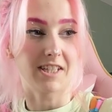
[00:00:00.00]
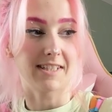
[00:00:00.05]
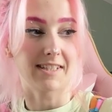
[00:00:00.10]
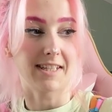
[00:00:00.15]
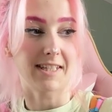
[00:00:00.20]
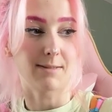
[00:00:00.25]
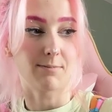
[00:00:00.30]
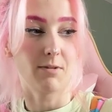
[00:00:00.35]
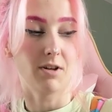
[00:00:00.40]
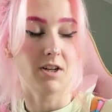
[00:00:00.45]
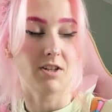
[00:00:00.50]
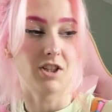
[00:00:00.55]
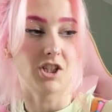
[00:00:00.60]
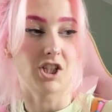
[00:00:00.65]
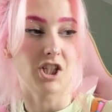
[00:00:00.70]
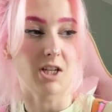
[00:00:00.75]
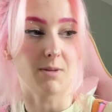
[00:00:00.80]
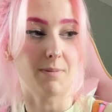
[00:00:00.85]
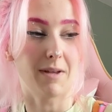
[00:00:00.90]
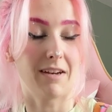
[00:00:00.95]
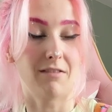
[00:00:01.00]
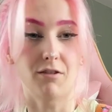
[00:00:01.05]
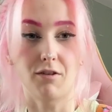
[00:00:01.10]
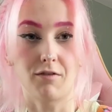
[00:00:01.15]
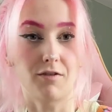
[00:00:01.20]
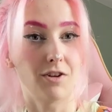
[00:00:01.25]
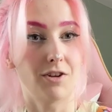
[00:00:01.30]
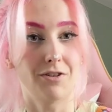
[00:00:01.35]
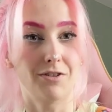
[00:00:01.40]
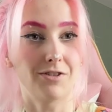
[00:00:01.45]
assessment and the GP
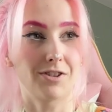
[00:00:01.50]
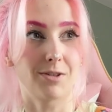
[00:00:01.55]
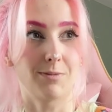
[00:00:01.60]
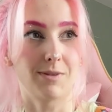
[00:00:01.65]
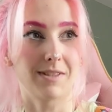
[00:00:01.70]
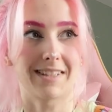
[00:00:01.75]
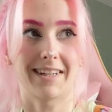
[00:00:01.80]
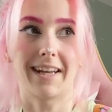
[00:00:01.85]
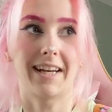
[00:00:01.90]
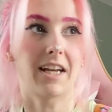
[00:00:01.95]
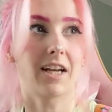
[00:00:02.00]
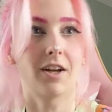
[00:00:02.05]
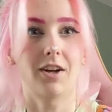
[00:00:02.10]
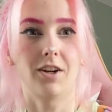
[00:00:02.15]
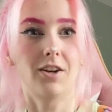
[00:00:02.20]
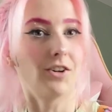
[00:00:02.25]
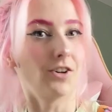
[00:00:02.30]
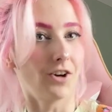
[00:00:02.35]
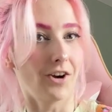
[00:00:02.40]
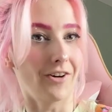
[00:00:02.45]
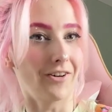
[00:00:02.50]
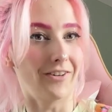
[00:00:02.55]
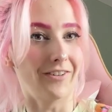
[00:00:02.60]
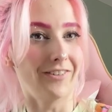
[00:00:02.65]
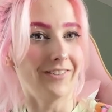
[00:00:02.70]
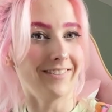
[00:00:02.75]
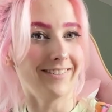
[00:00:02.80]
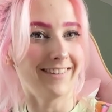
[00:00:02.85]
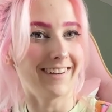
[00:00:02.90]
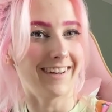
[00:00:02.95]
refused and was like,
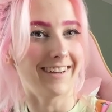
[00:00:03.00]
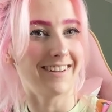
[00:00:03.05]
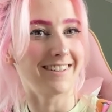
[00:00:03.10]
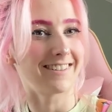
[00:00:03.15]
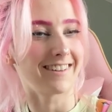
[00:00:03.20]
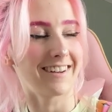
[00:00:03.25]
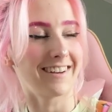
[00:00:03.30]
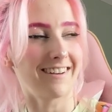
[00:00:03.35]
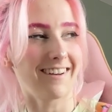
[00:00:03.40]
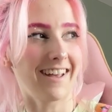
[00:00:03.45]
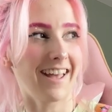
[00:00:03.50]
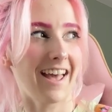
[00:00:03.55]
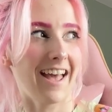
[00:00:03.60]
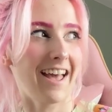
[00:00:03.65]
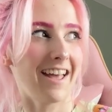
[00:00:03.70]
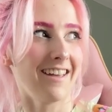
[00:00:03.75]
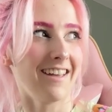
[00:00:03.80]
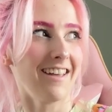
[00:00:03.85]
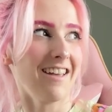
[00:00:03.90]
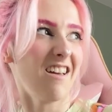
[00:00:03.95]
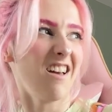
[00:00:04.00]
no. I was like, okay.